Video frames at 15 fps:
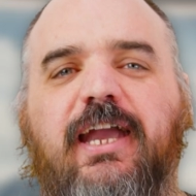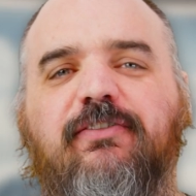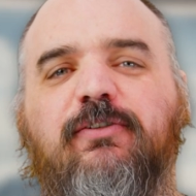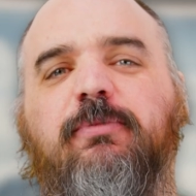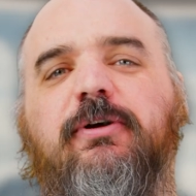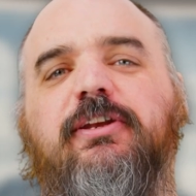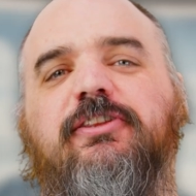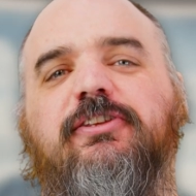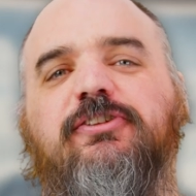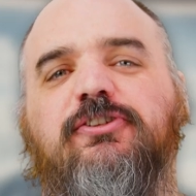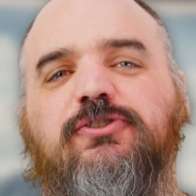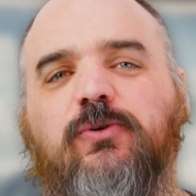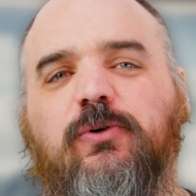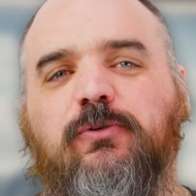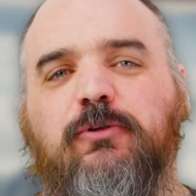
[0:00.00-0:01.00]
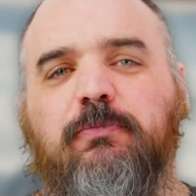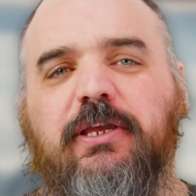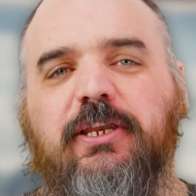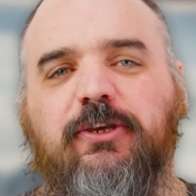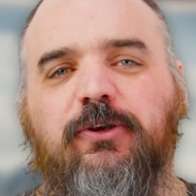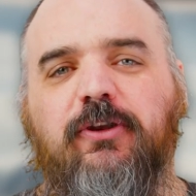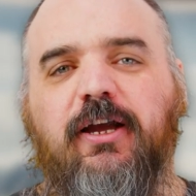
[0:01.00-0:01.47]
Hey everybody, this is Jordan with
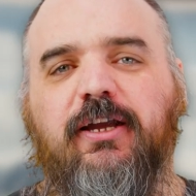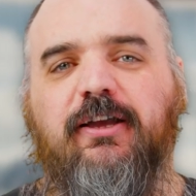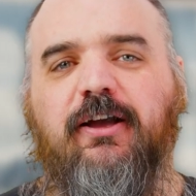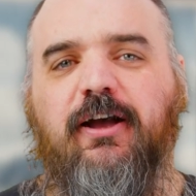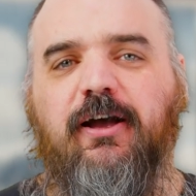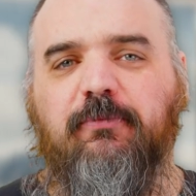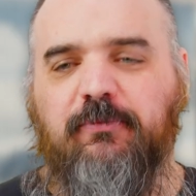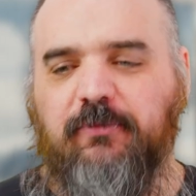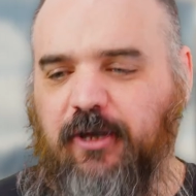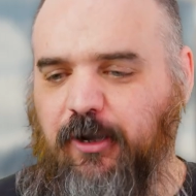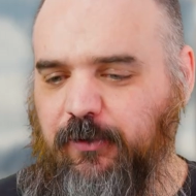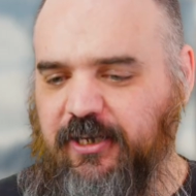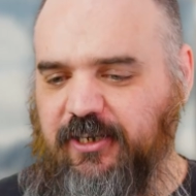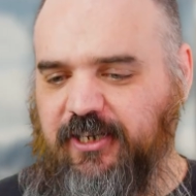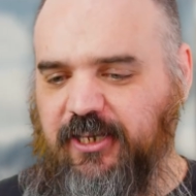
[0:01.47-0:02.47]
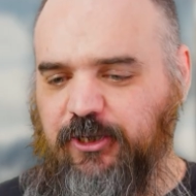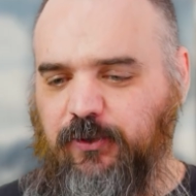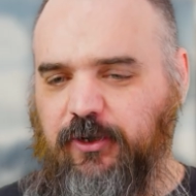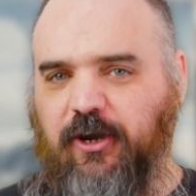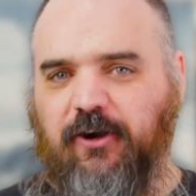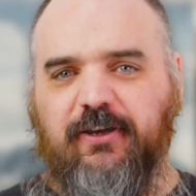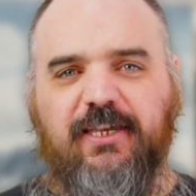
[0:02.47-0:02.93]
PDQ.com. Uh, we're
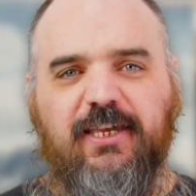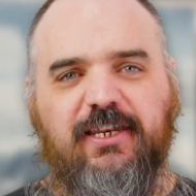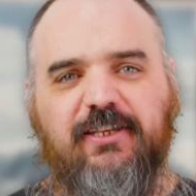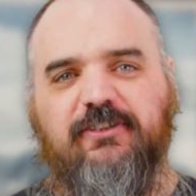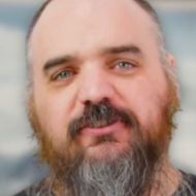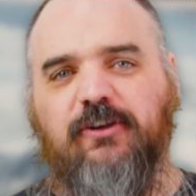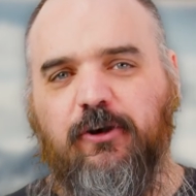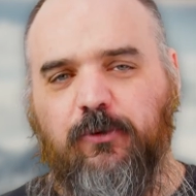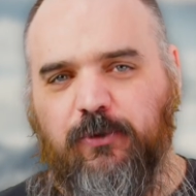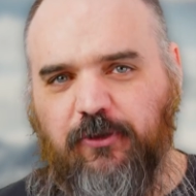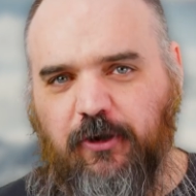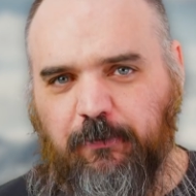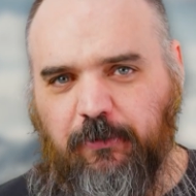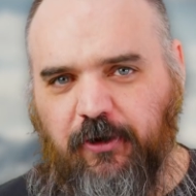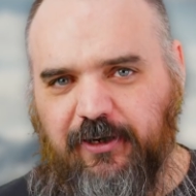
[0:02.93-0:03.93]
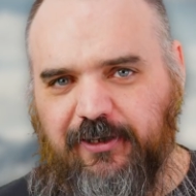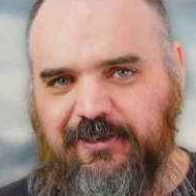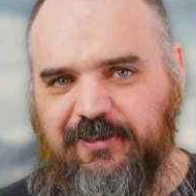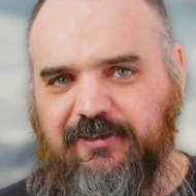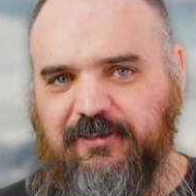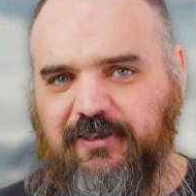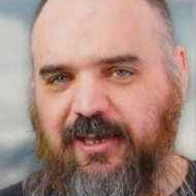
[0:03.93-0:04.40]
continuing our getting started with our
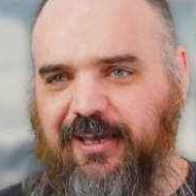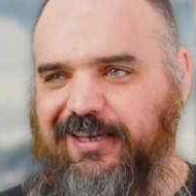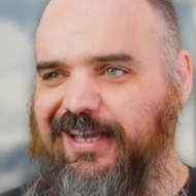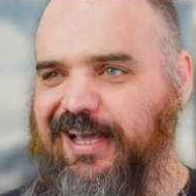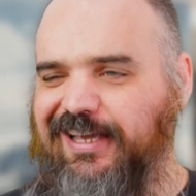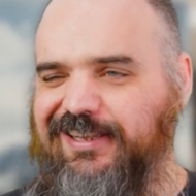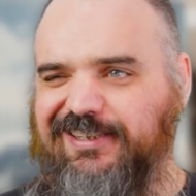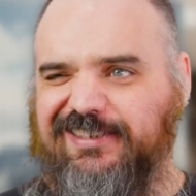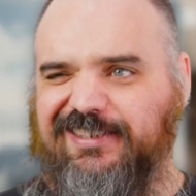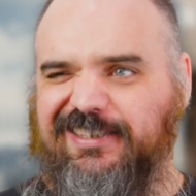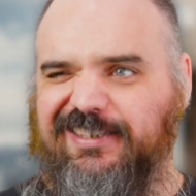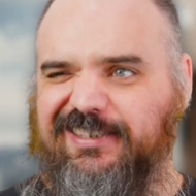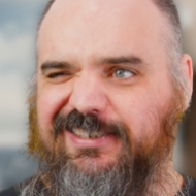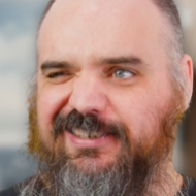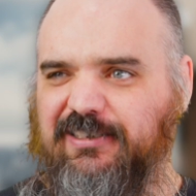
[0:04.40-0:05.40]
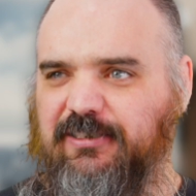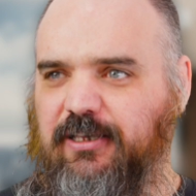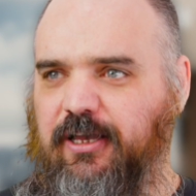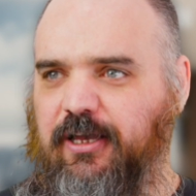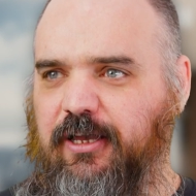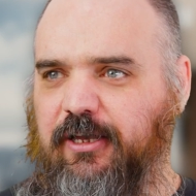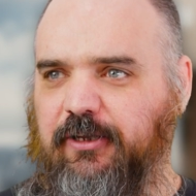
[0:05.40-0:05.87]
products uh, guide. This is
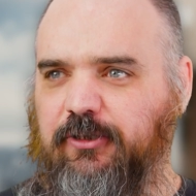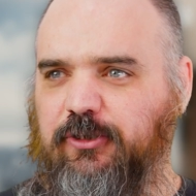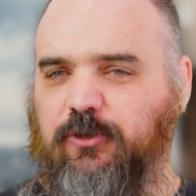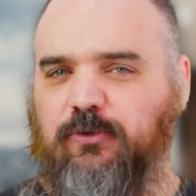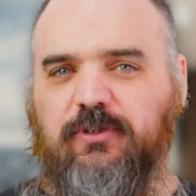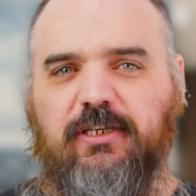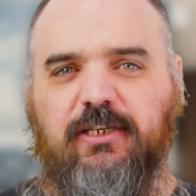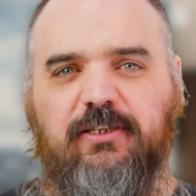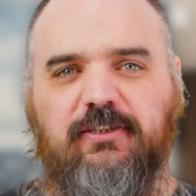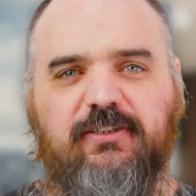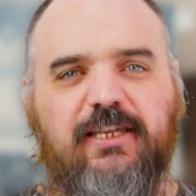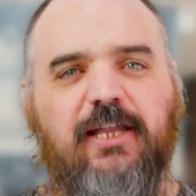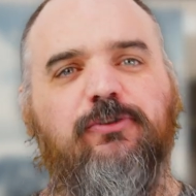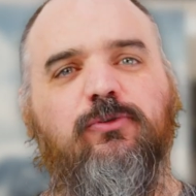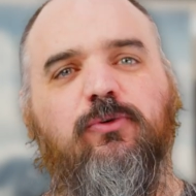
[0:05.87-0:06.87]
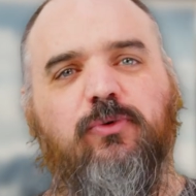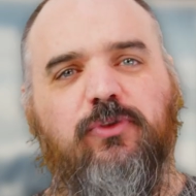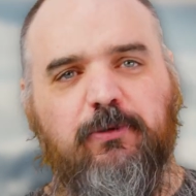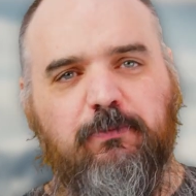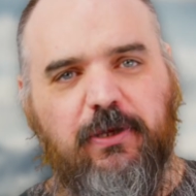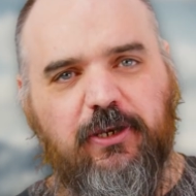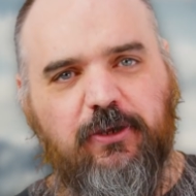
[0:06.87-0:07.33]
uh, using schedules
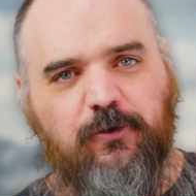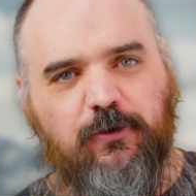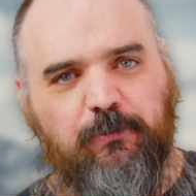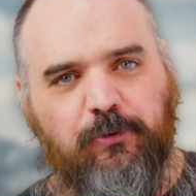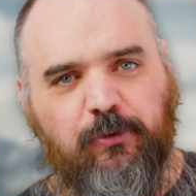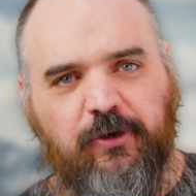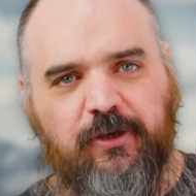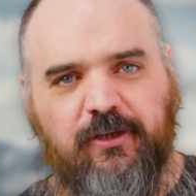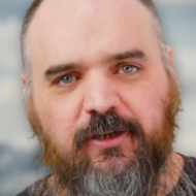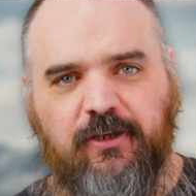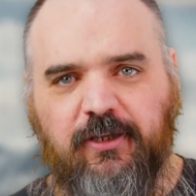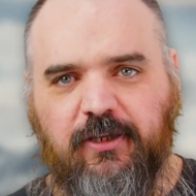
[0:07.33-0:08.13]
within PDQ Deploy.